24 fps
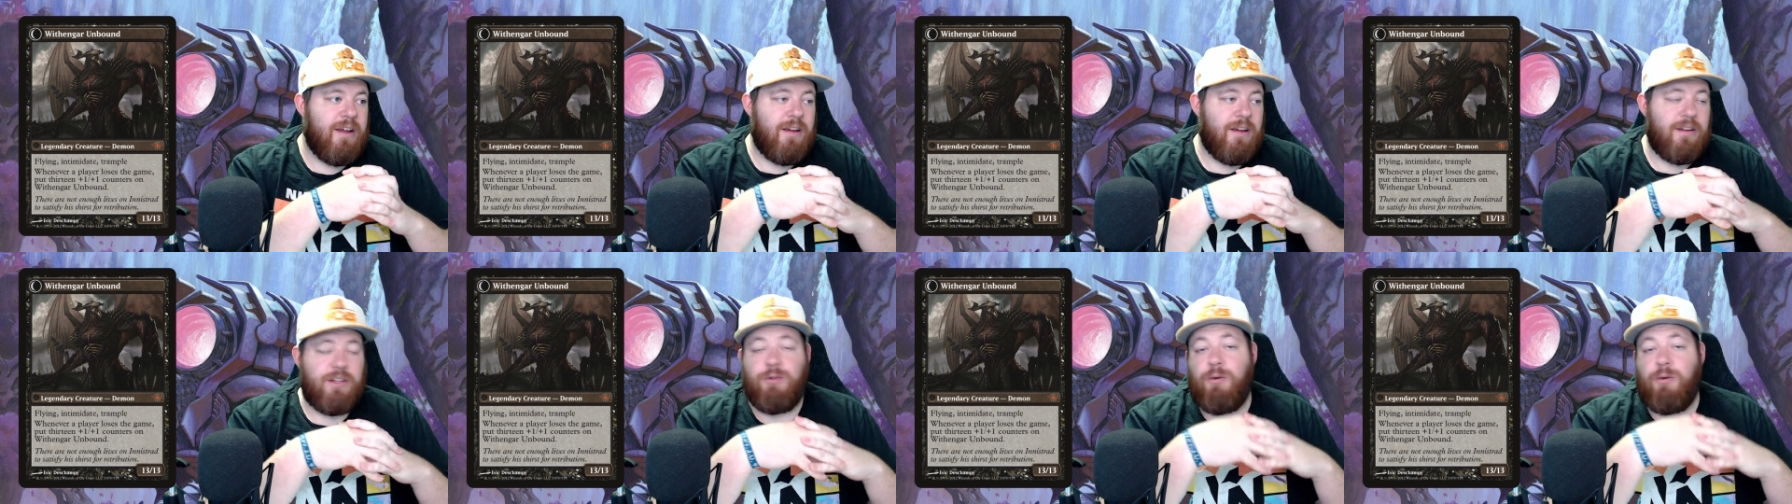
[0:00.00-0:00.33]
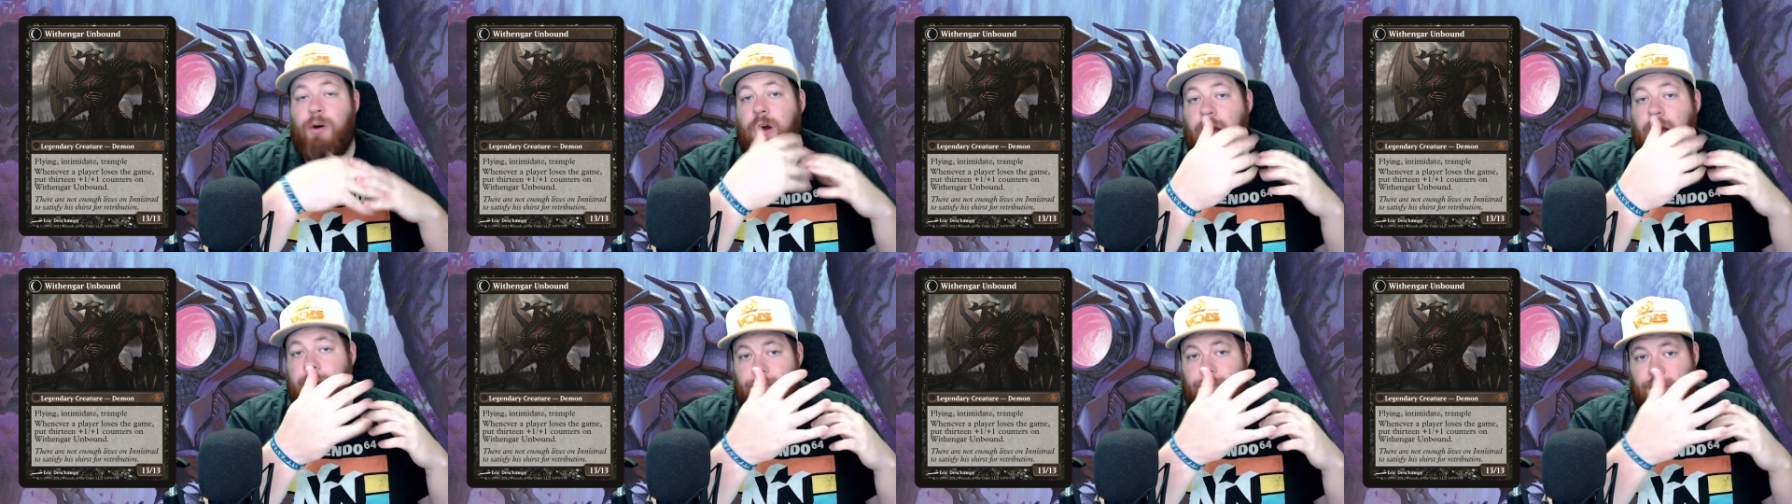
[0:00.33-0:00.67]
you
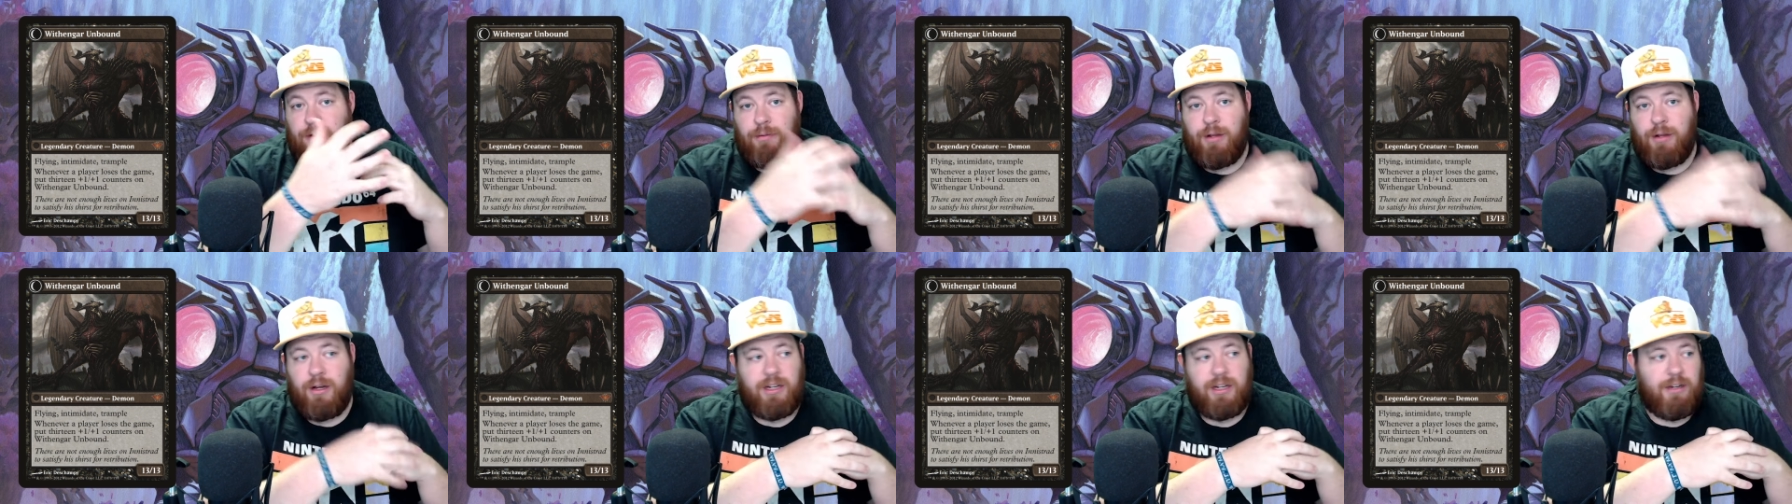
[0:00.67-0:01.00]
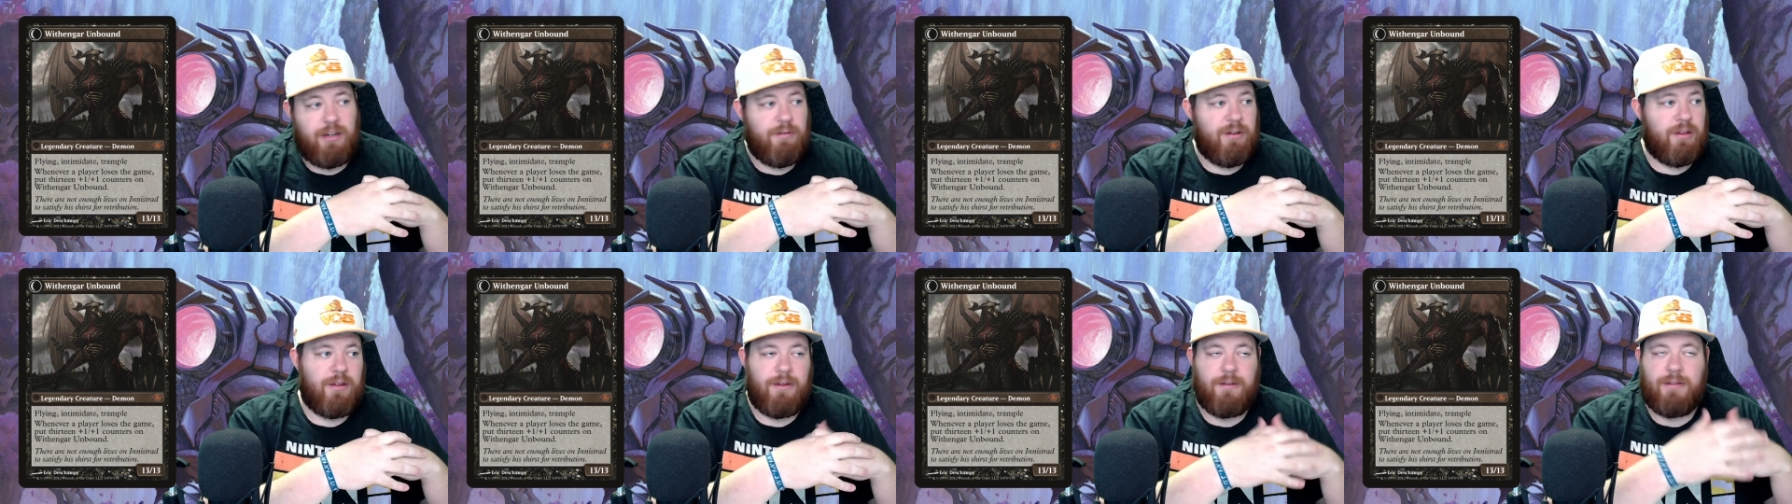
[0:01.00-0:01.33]
are able to block it
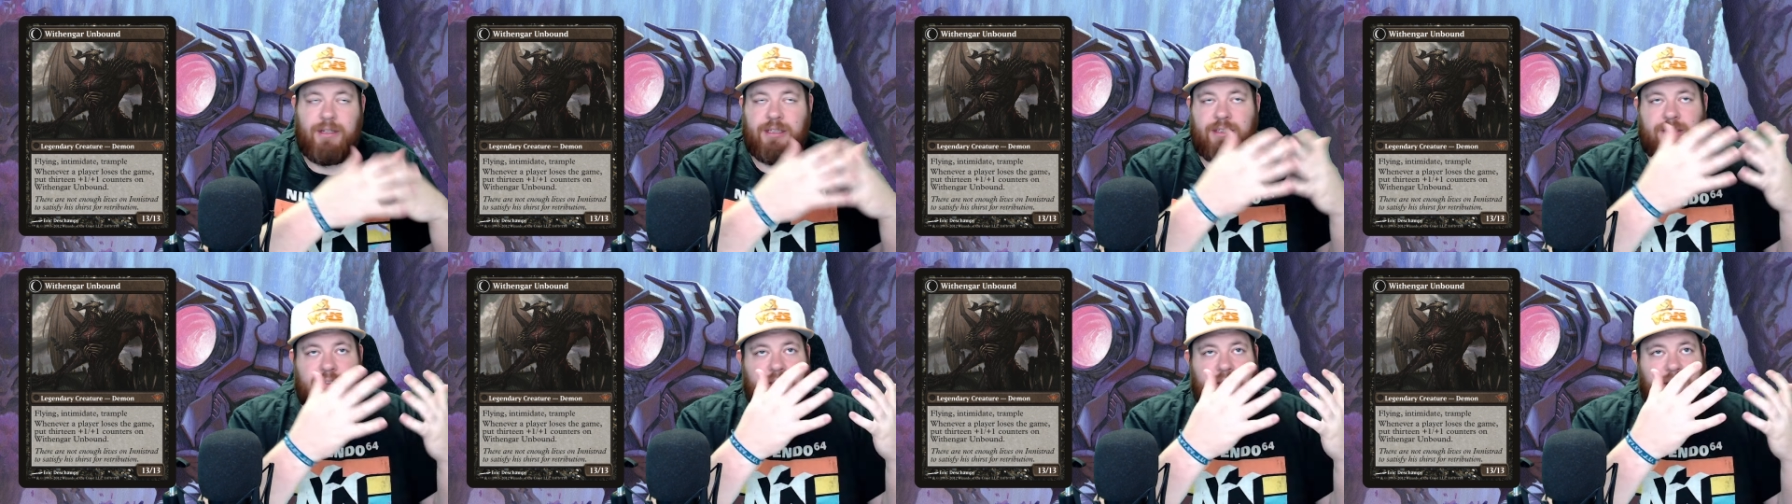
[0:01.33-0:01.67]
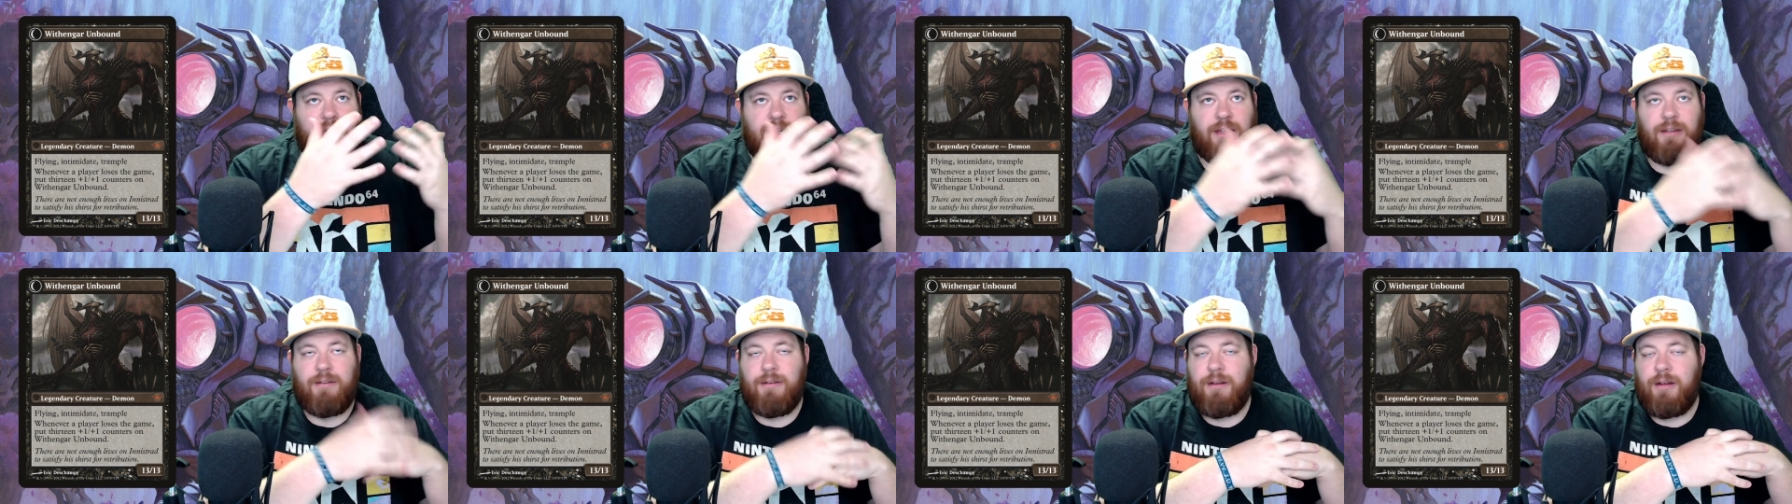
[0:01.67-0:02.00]
with let's
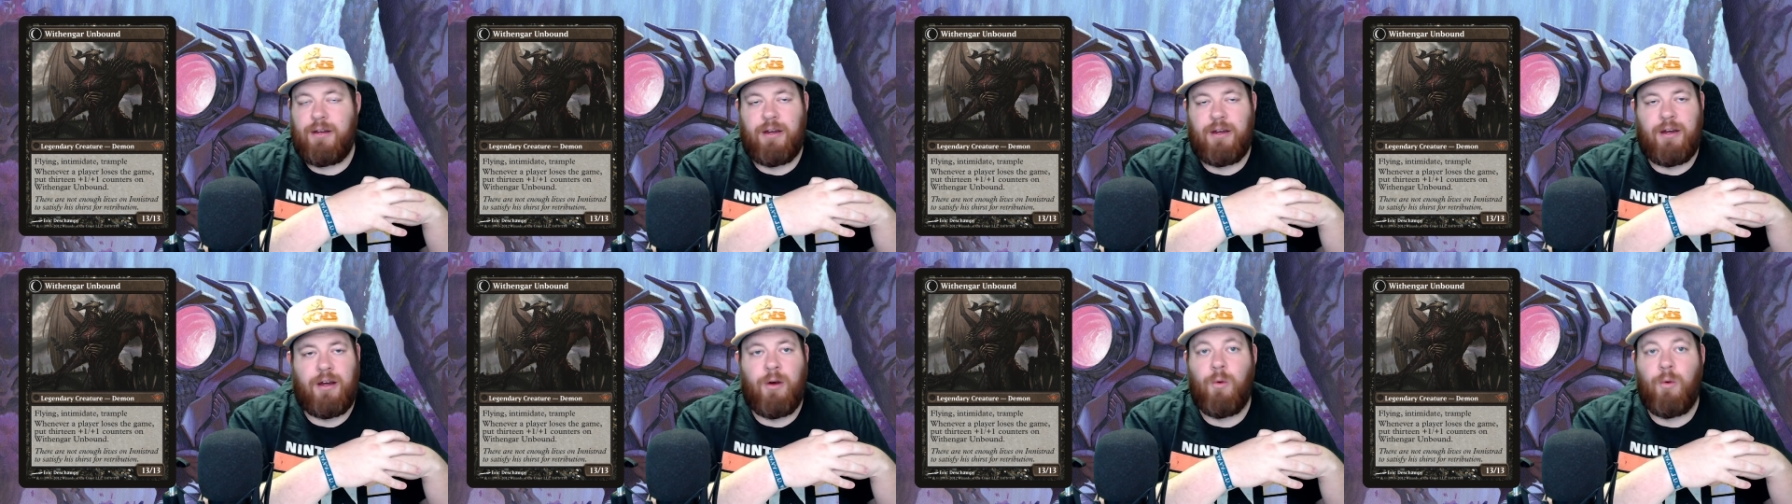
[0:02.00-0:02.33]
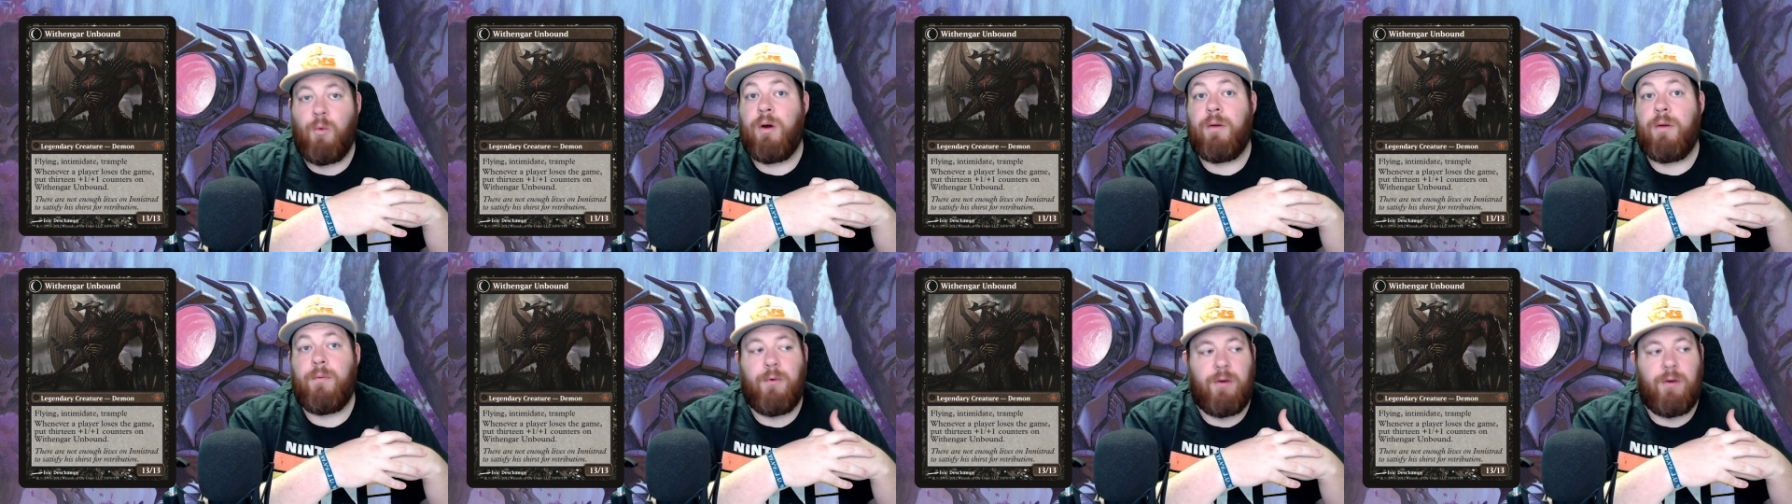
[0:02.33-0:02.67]
say a
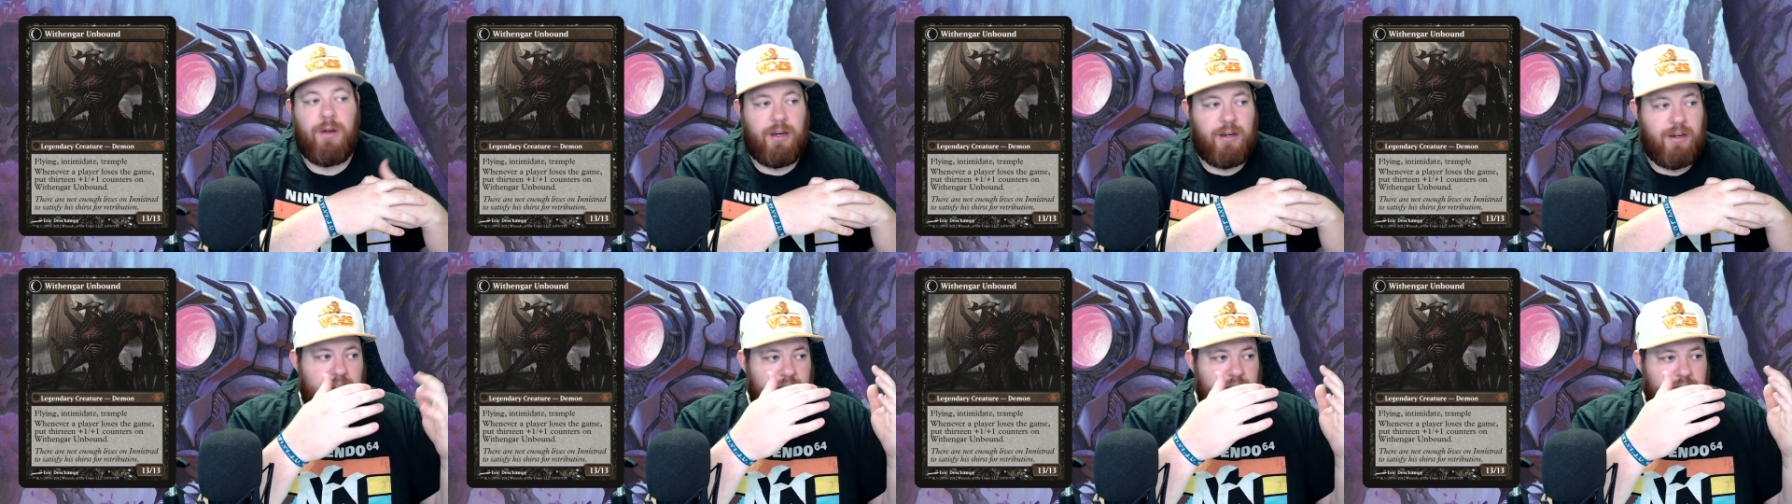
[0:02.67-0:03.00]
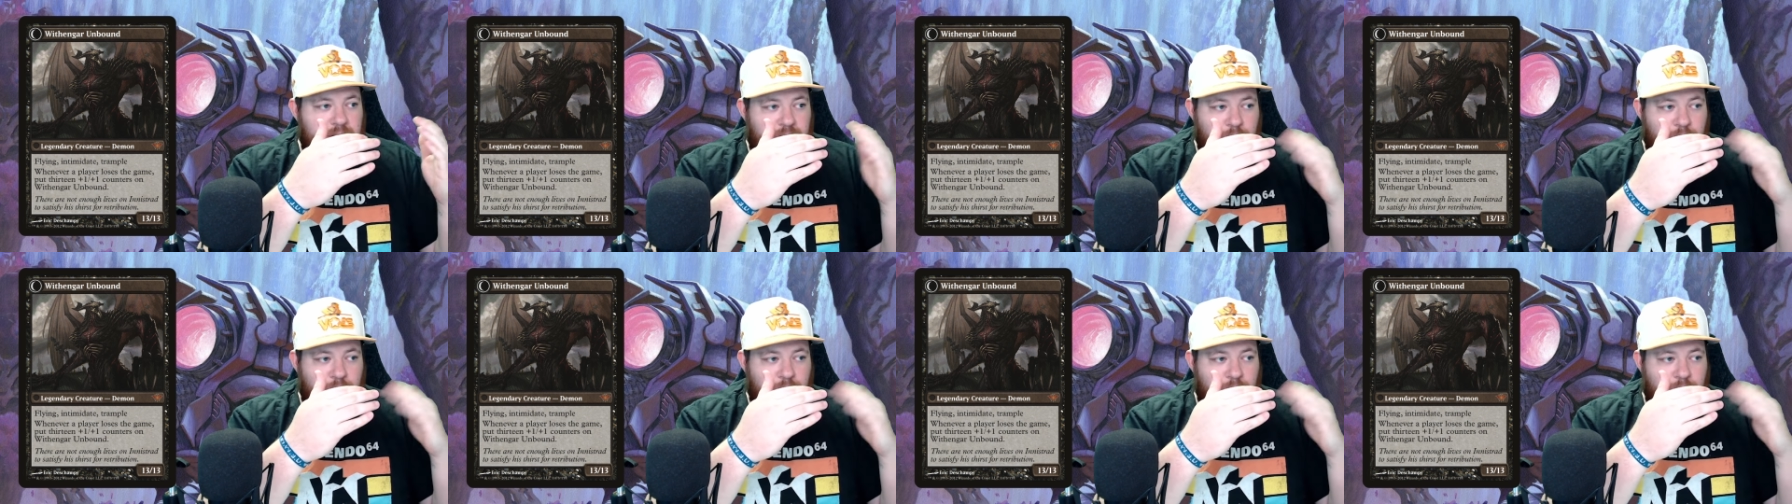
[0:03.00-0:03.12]
1/1.